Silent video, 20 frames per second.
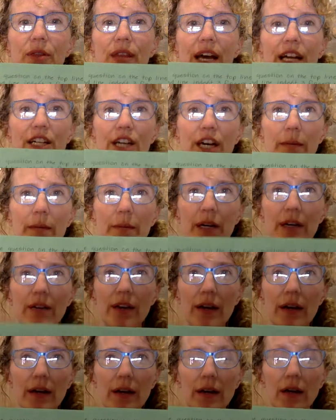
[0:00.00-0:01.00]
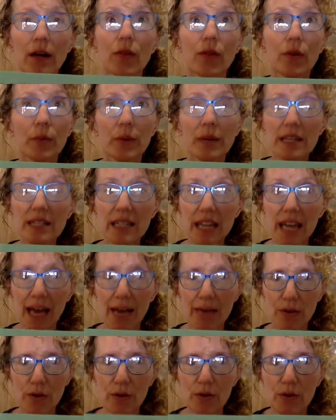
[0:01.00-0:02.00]
that check mark there? The reason I have
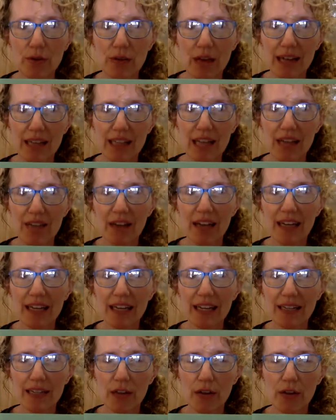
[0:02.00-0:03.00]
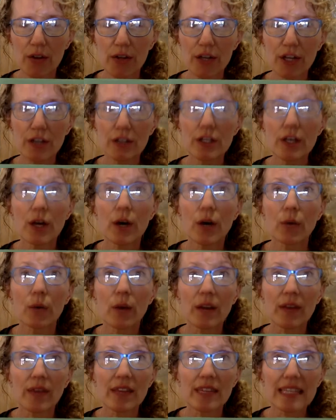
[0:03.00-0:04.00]
you do that is I've had kids other years
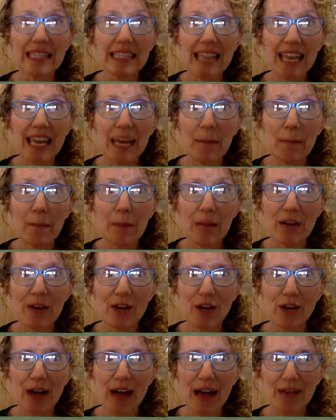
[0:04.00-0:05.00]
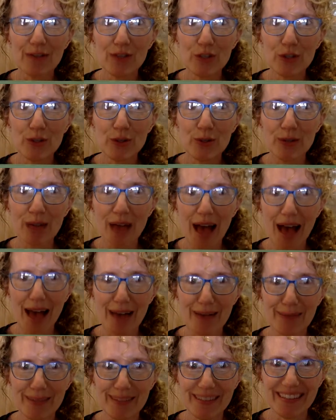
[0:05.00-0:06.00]
write the same paragraph 2
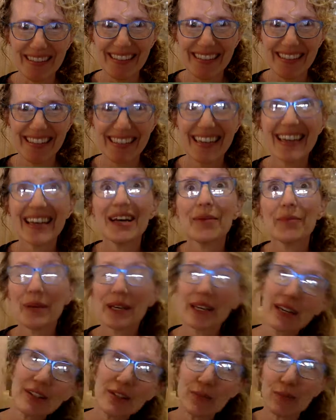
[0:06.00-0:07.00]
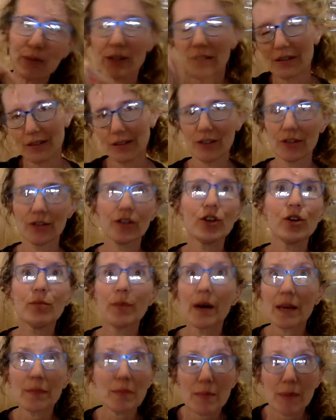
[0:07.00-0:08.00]
times because you
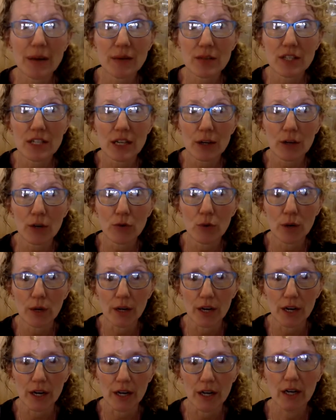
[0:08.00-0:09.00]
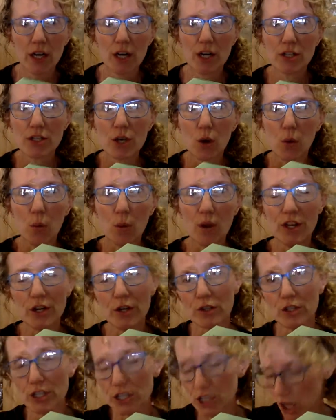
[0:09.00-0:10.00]
might be bouncing out of order. So when
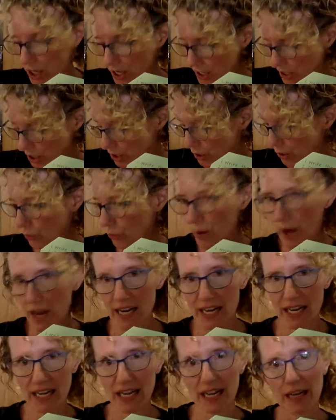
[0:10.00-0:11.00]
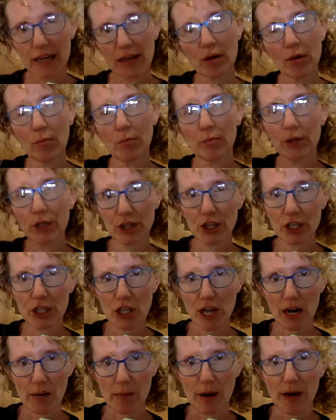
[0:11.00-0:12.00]
you're done writing it, put the
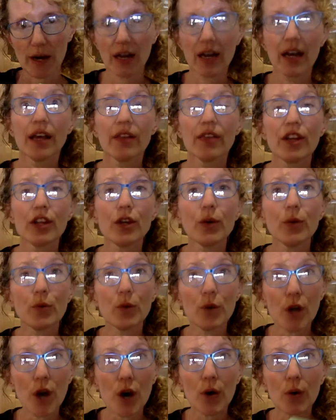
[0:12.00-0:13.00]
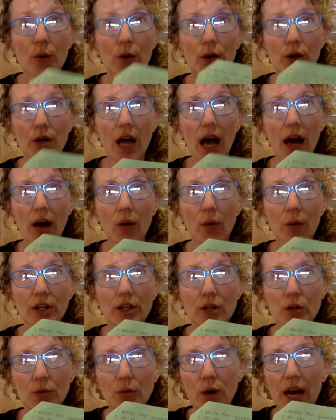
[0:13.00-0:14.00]
check mark. Then you know you're not going
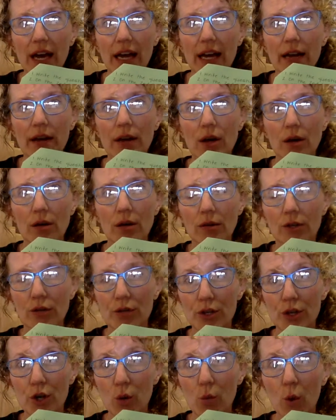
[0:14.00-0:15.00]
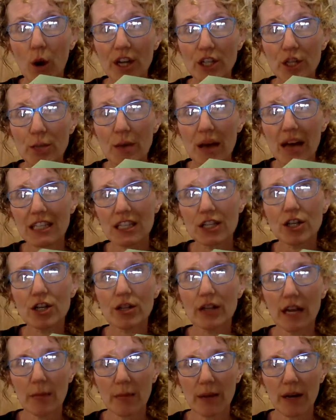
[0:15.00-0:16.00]
to write your what do bats look
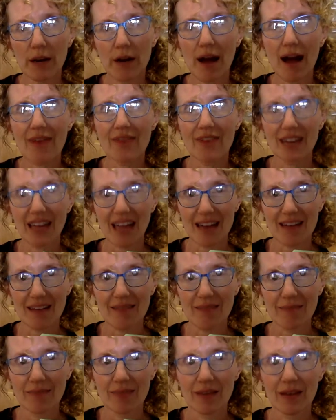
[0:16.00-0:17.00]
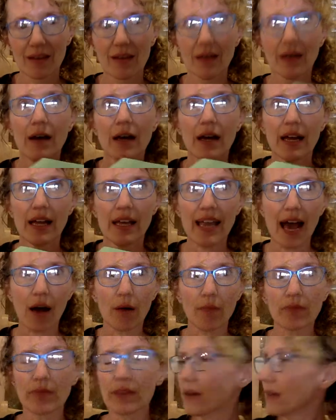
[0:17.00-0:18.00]
like paragraph again. Now,
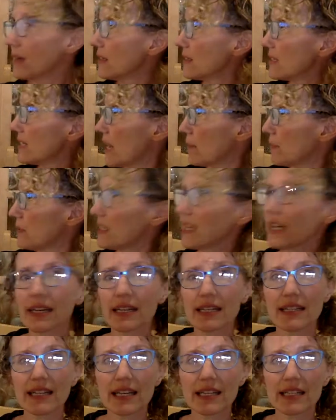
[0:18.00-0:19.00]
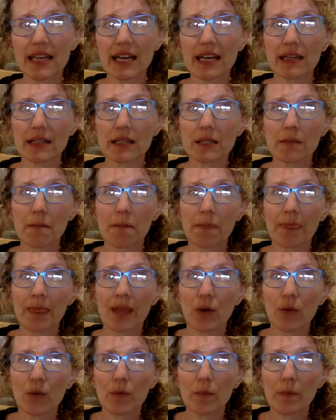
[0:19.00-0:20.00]
step 6 says this.
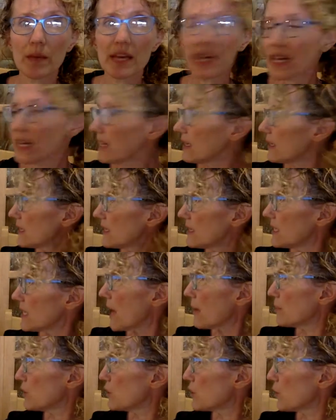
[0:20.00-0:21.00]
Repeat steps